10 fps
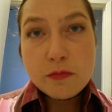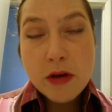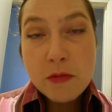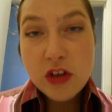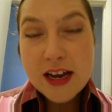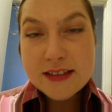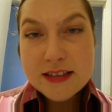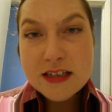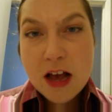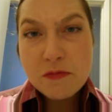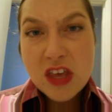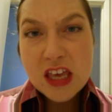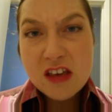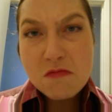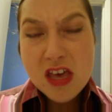my mother has to stop
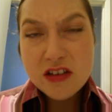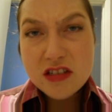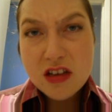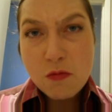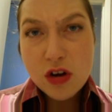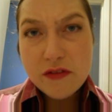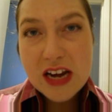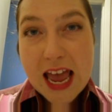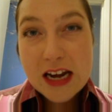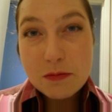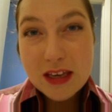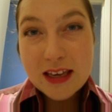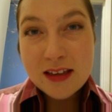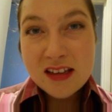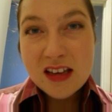thinking of me as somewhat of an
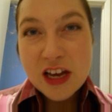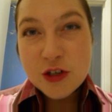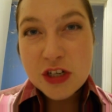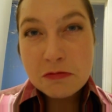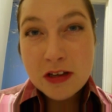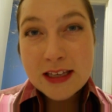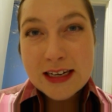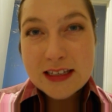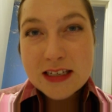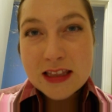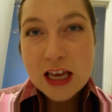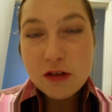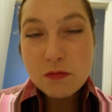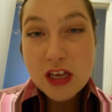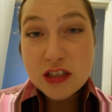enemy, and she really needs to think
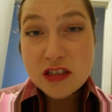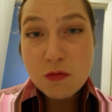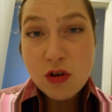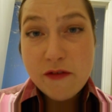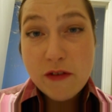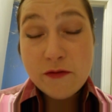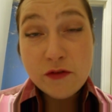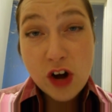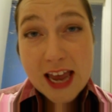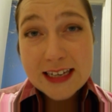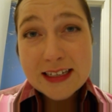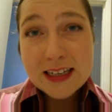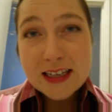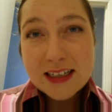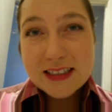of me as somewhat of a friend,
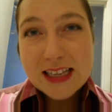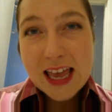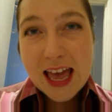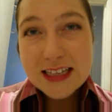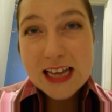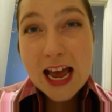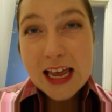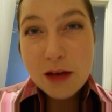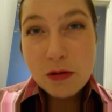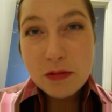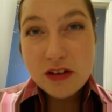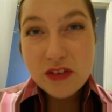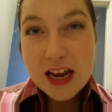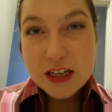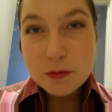seeing as I am a bit of
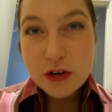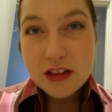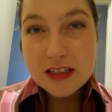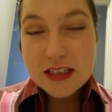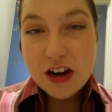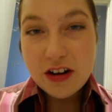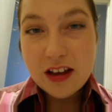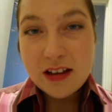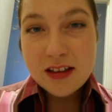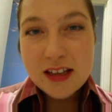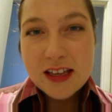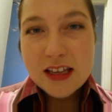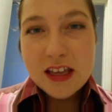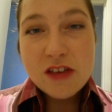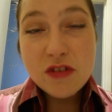an expert in this area,
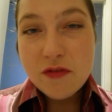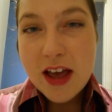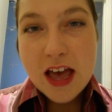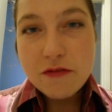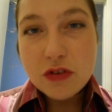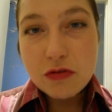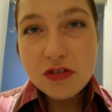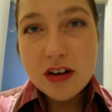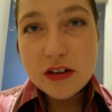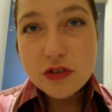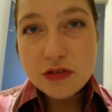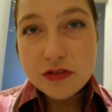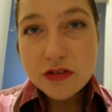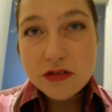even if I have no credentials.